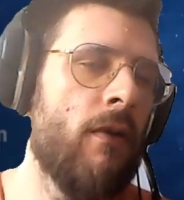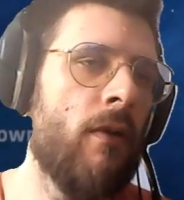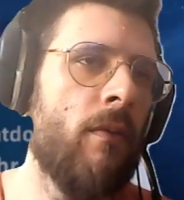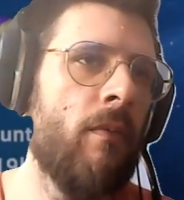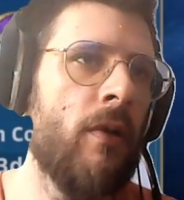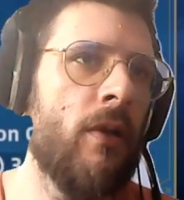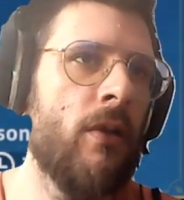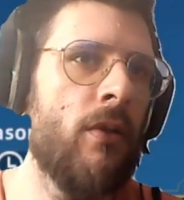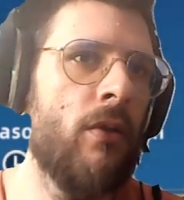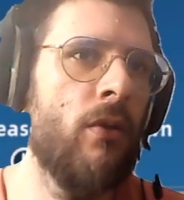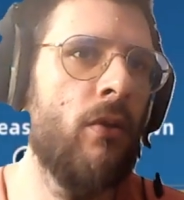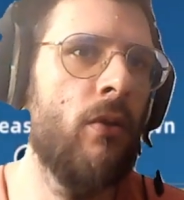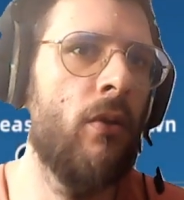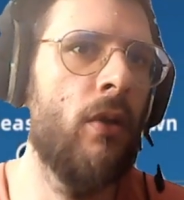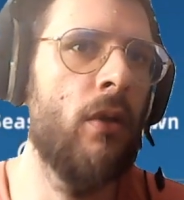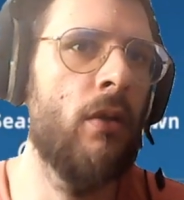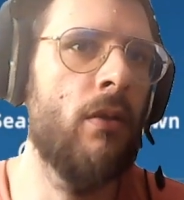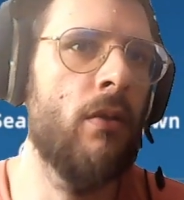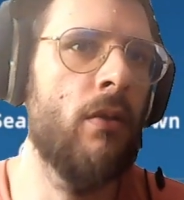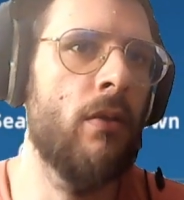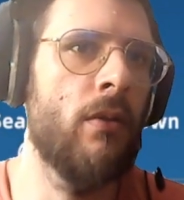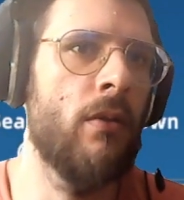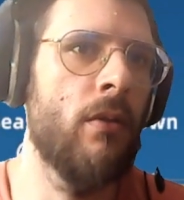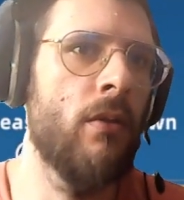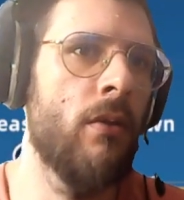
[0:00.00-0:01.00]
the best
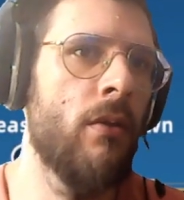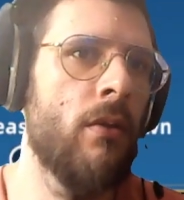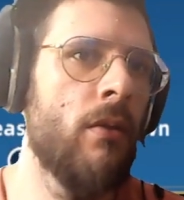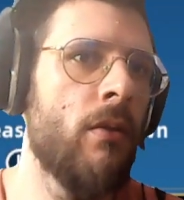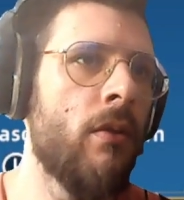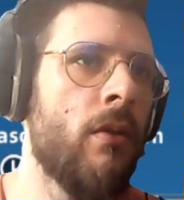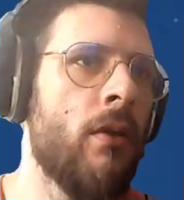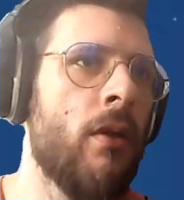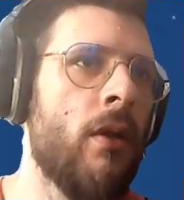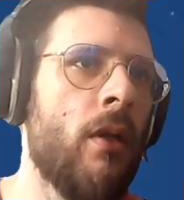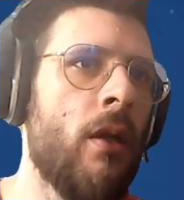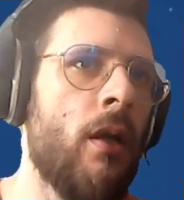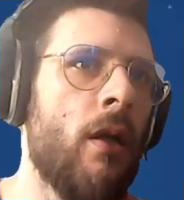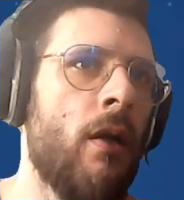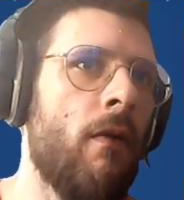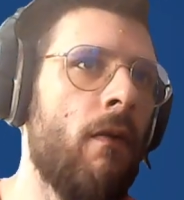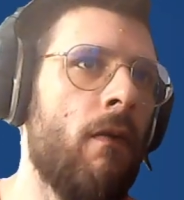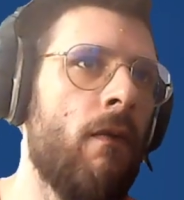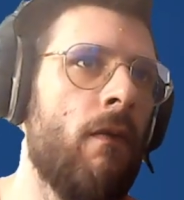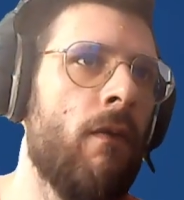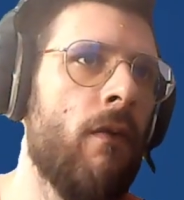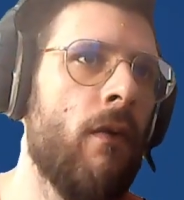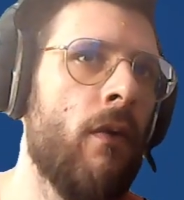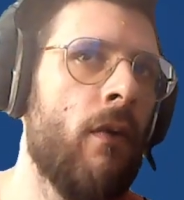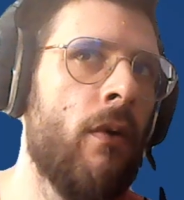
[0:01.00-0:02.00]
units
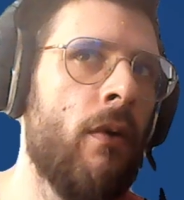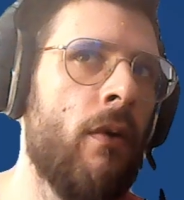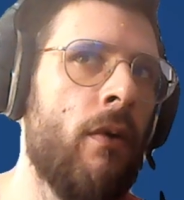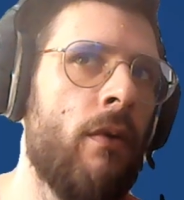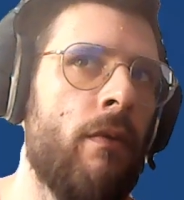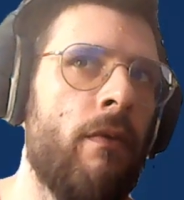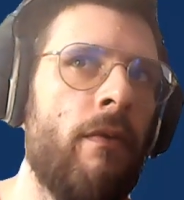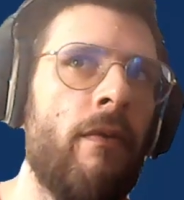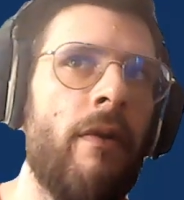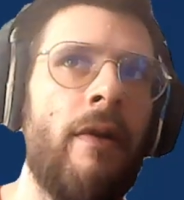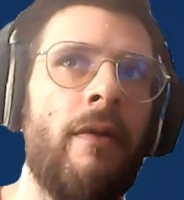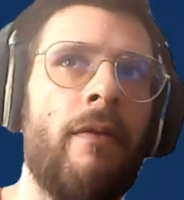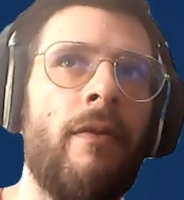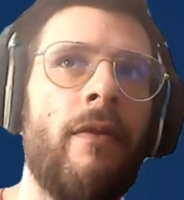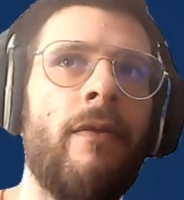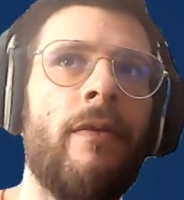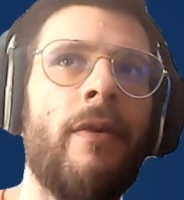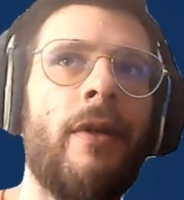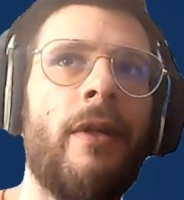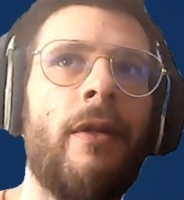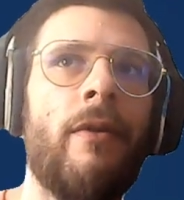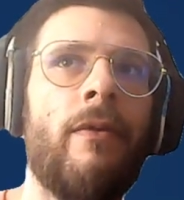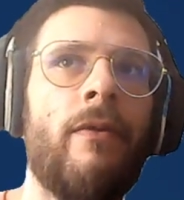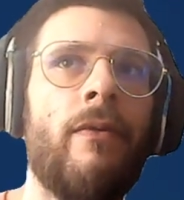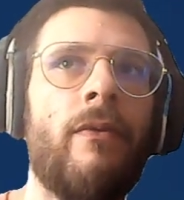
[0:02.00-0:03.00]
for
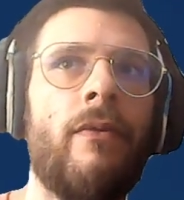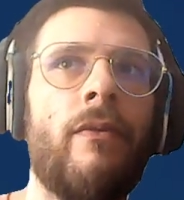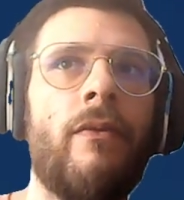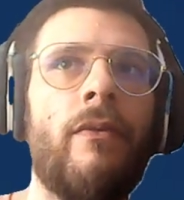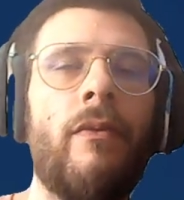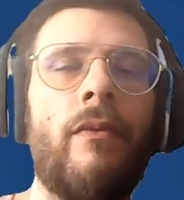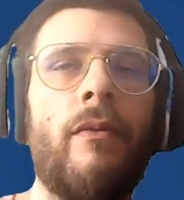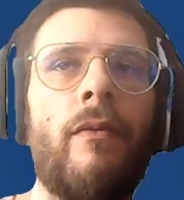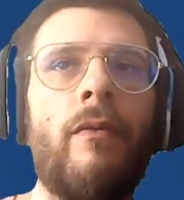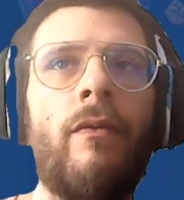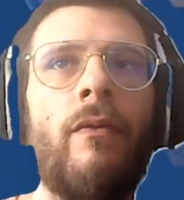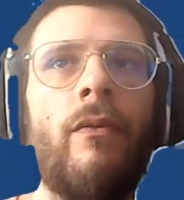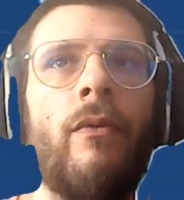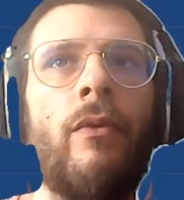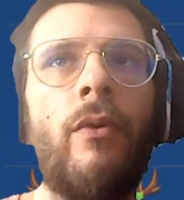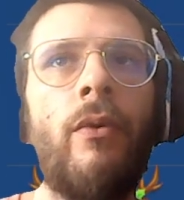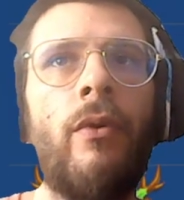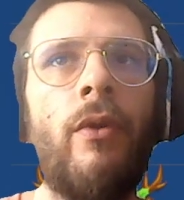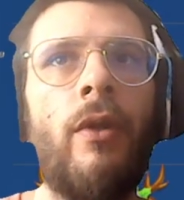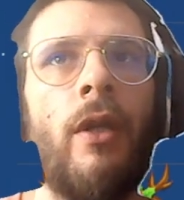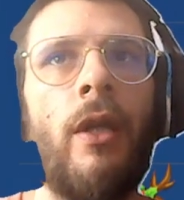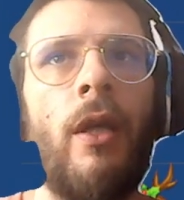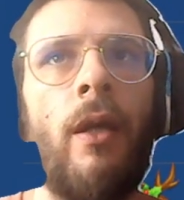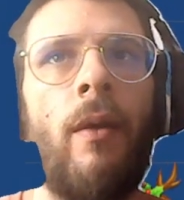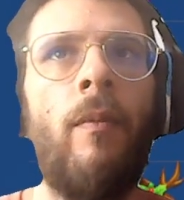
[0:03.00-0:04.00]
5v5 for
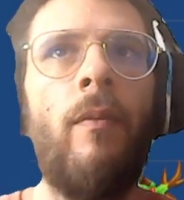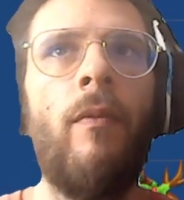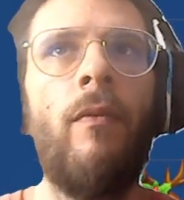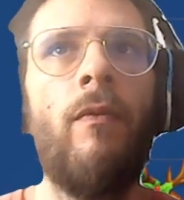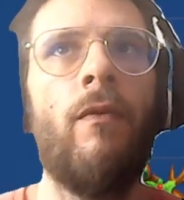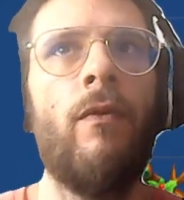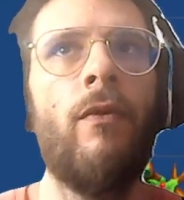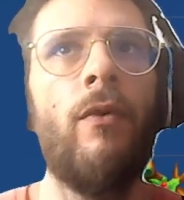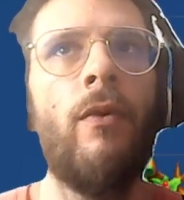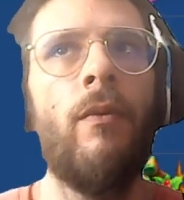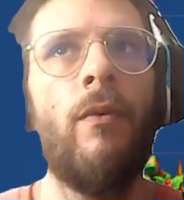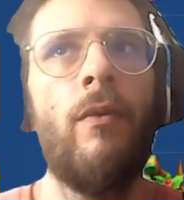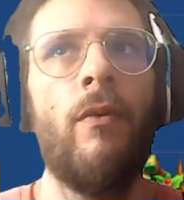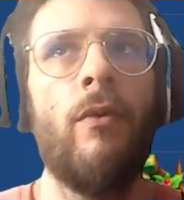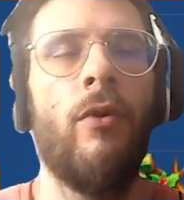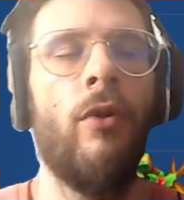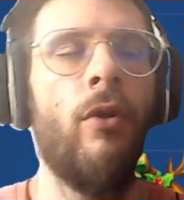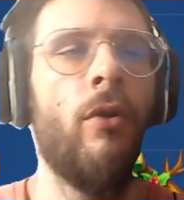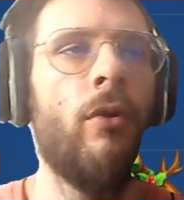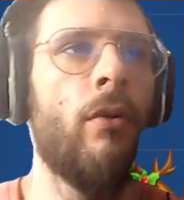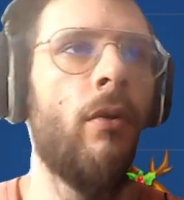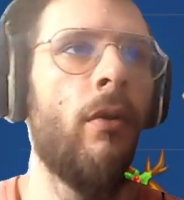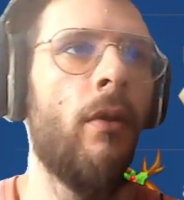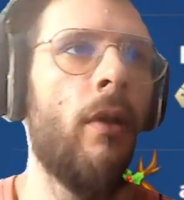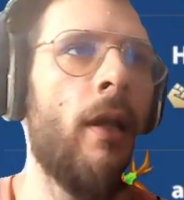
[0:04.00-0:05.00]

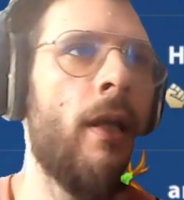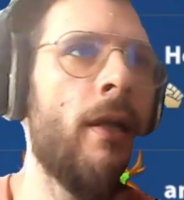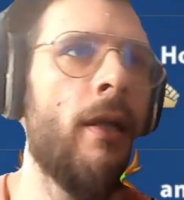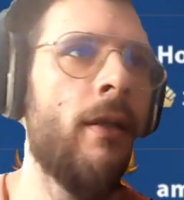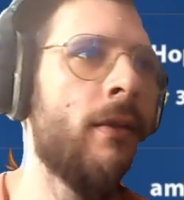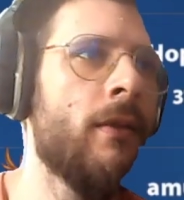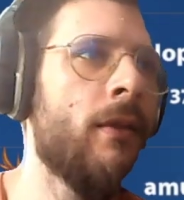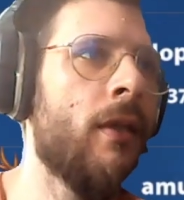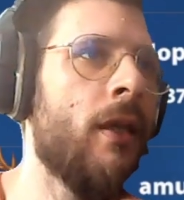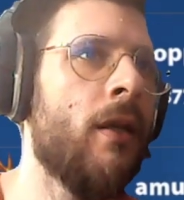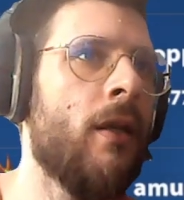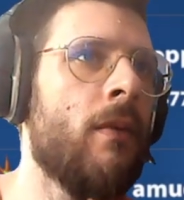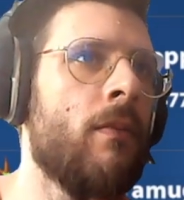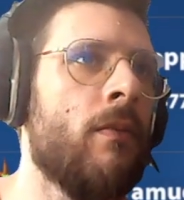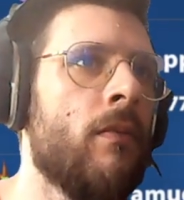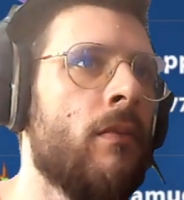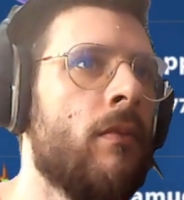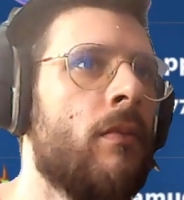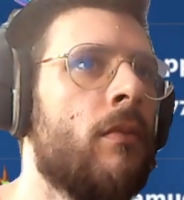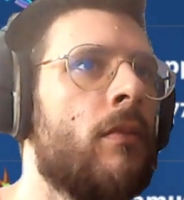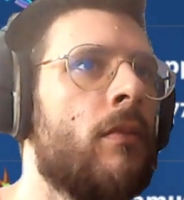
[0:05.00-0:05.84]
your last teams.